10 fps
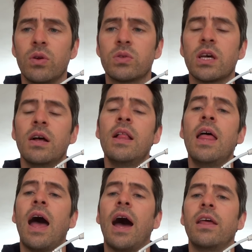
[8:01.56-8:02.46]
router,
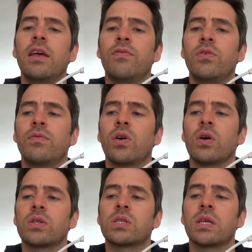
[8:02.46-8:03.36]
and if you've
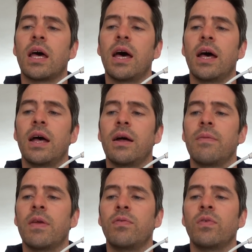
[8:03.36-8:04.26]
got uh,
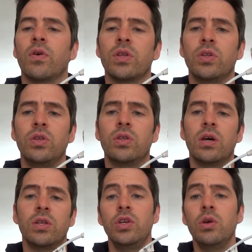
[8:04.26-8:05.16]
if you've got the,
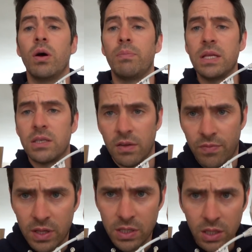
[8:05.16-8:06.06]
the newer B T
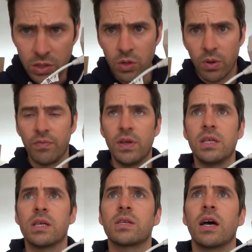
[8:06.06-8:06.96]
Infinity, the newer V
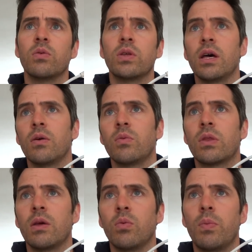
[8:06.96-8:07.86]
D S L, uh,
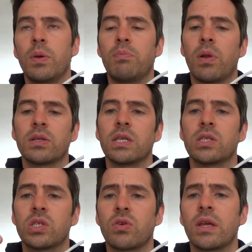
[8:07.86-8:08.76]
it will be plugged in
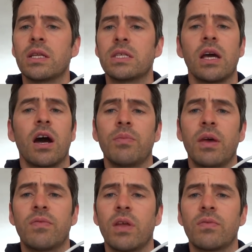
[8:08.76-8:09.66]
straight into your hub.
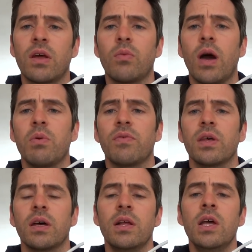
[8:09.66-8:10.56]
They've, they've done away with
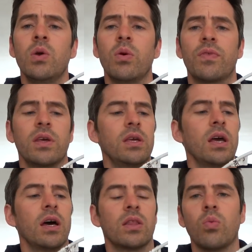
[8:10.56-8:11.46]
the with the
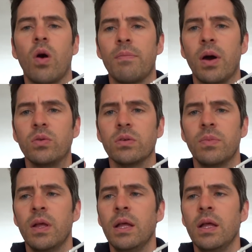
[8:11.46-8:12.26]
uh, the white modem.